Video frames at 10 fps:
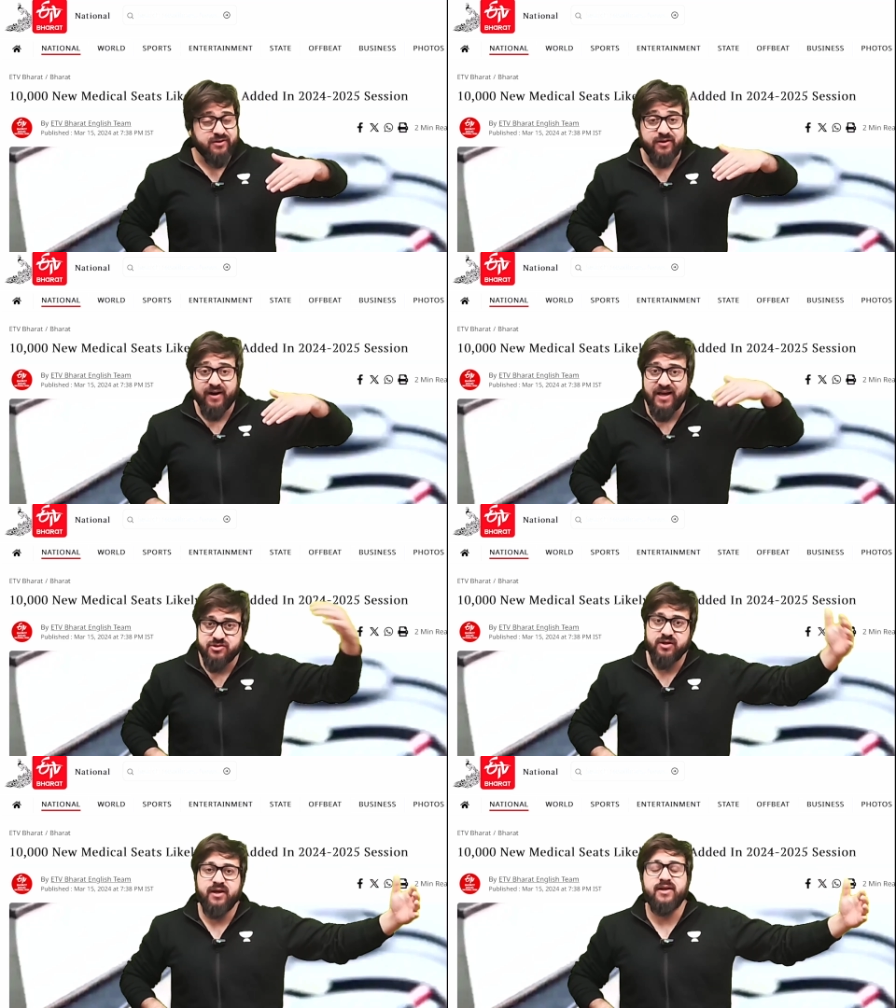
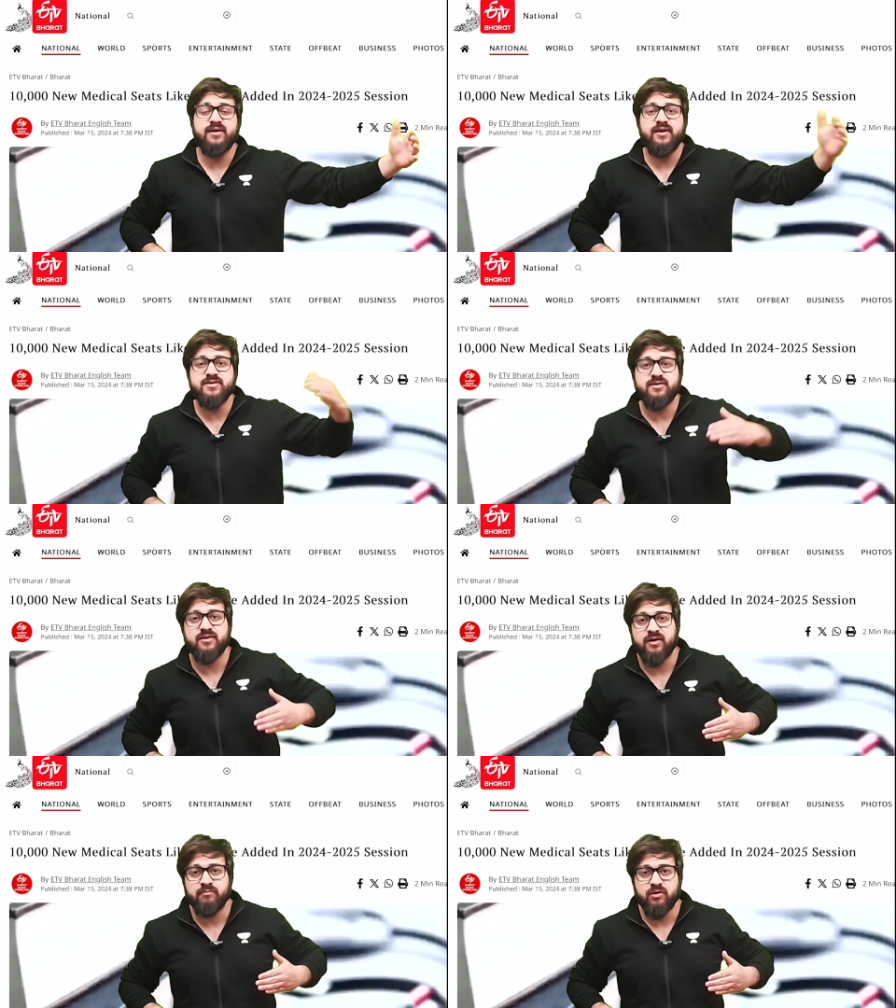drastic increase in the
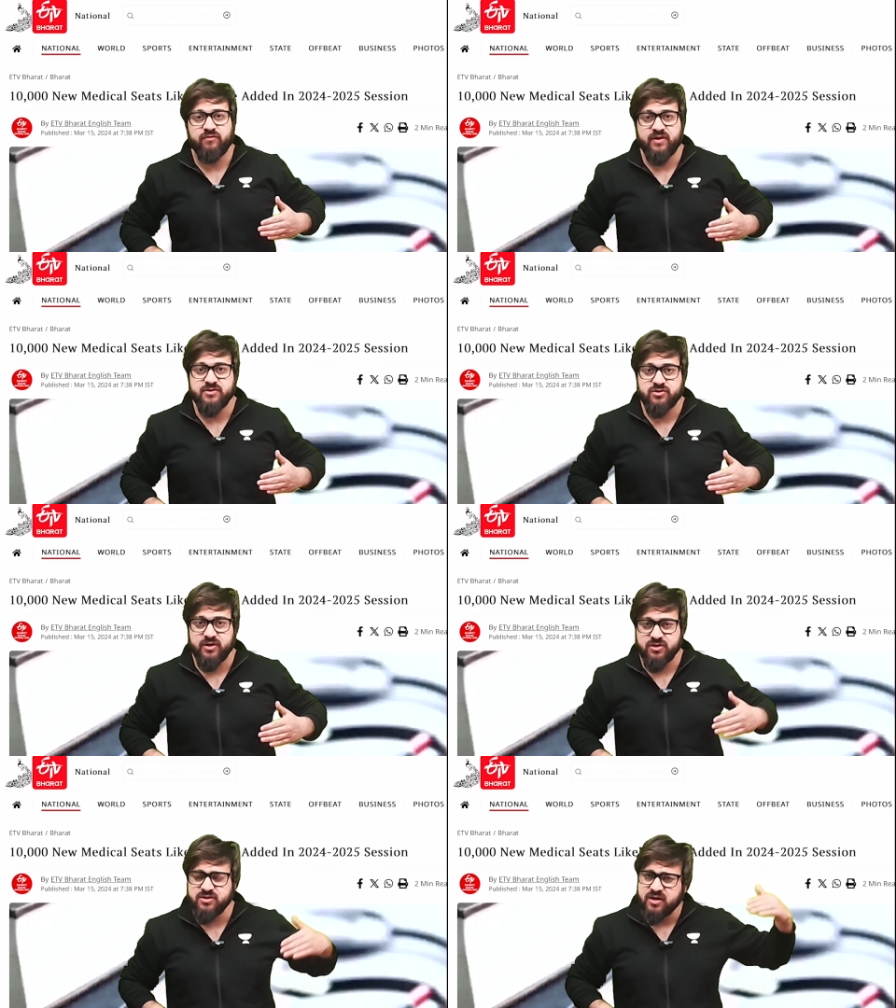number of
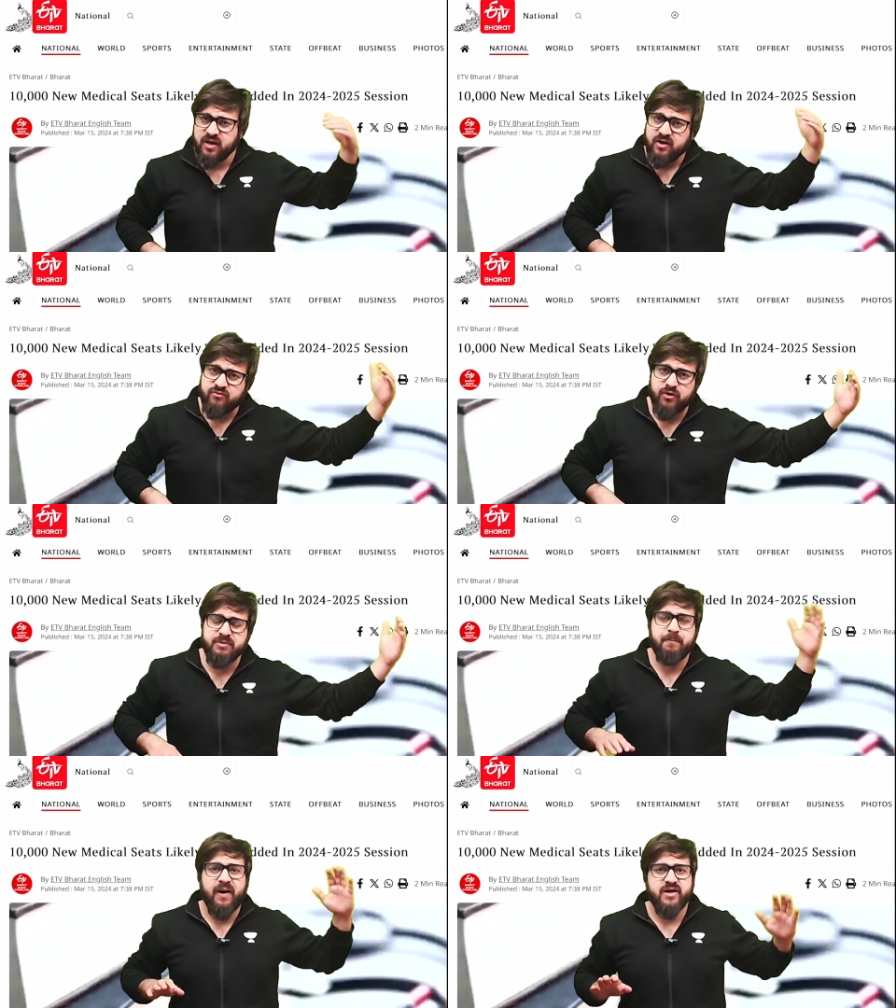registrations from the
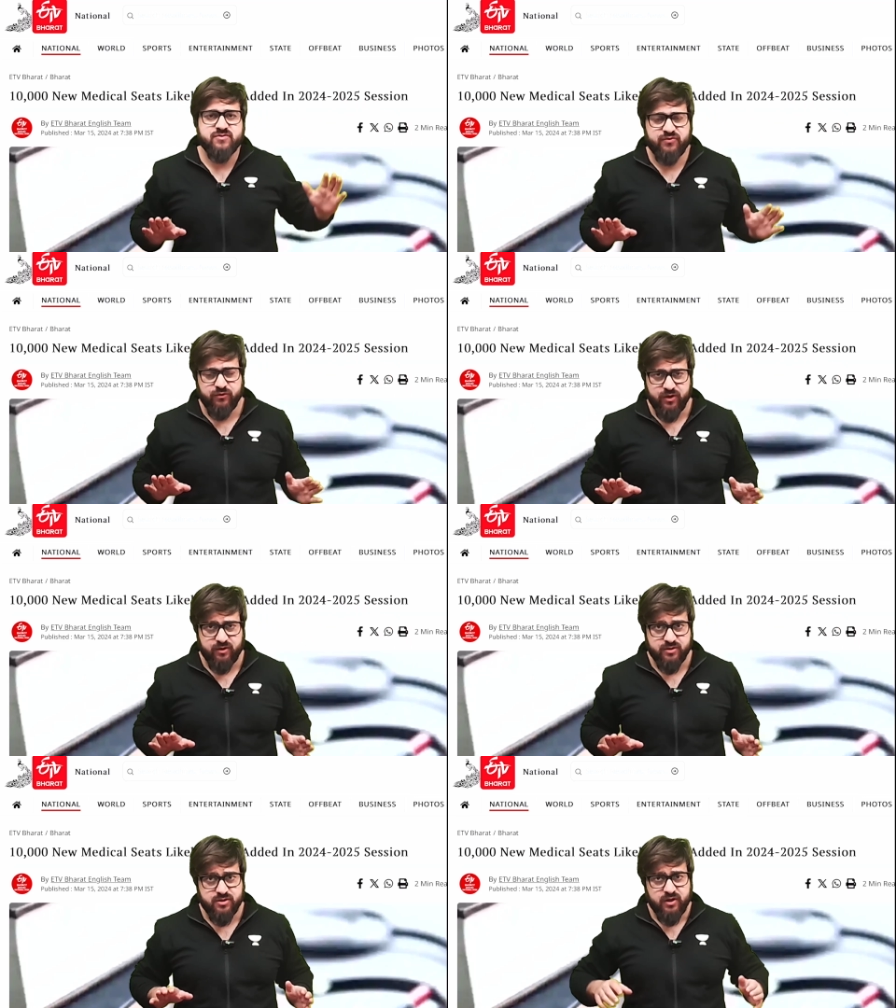past few
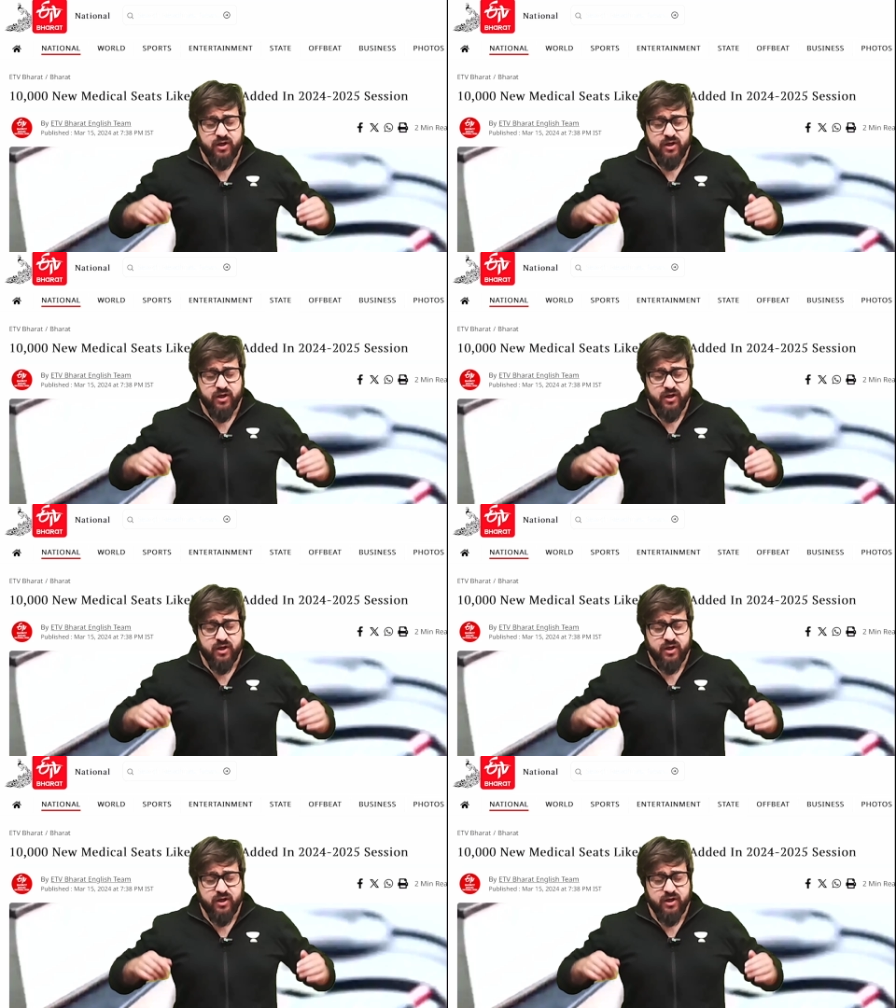years.